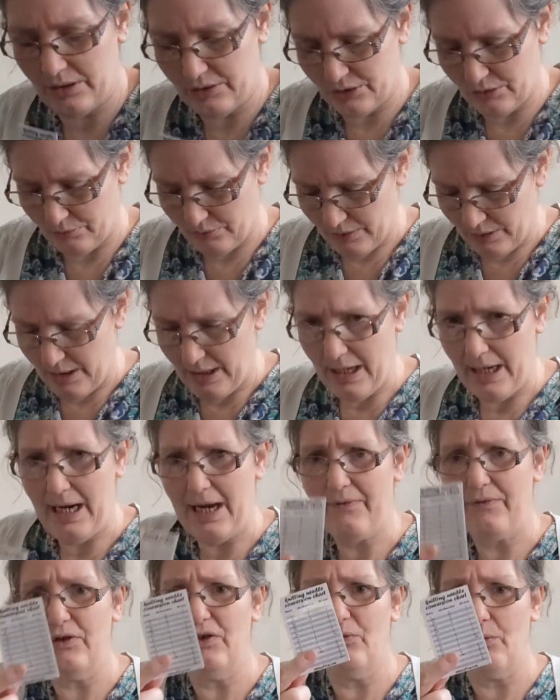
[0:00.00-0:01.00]
I
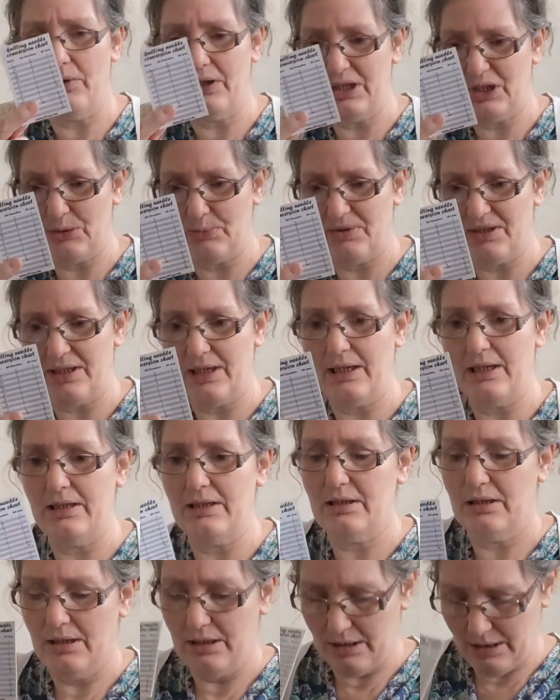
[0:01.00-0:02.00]
have another one of these
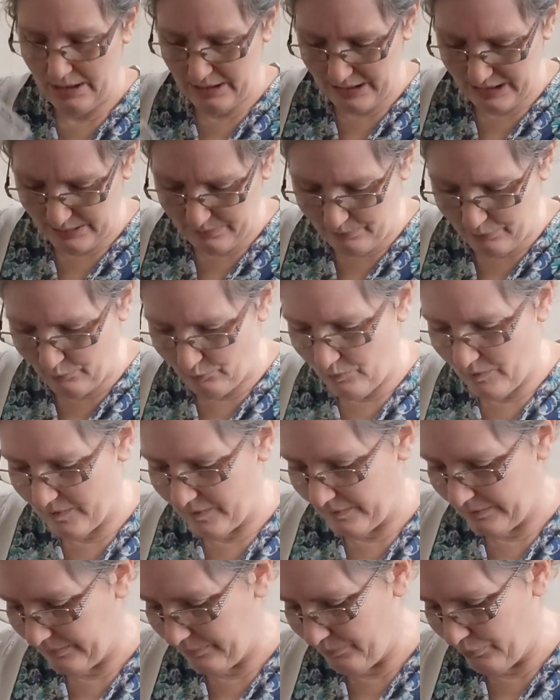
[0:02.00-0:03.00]
upstairs. I need to
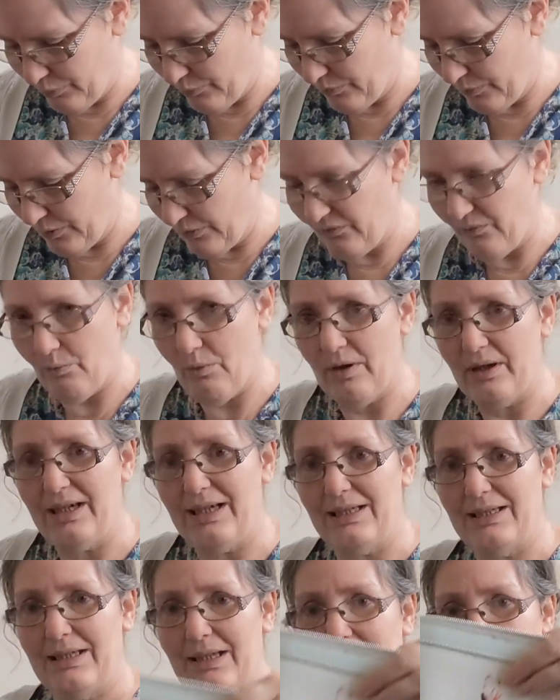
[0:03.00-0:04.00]
put another one
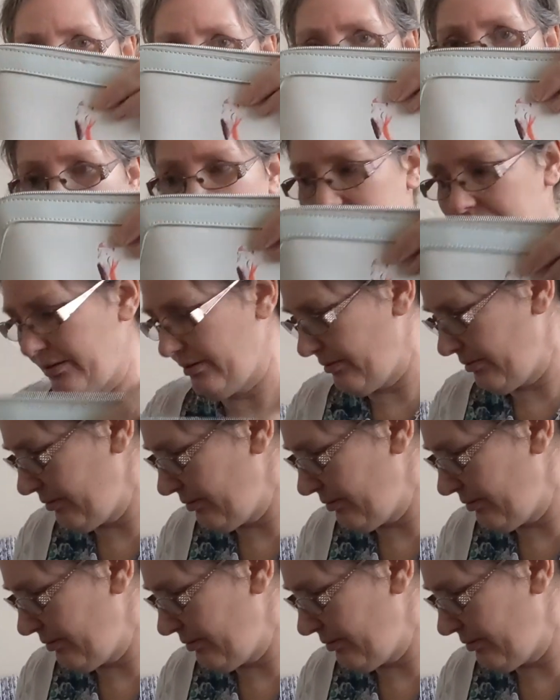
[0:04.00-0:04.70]
into this.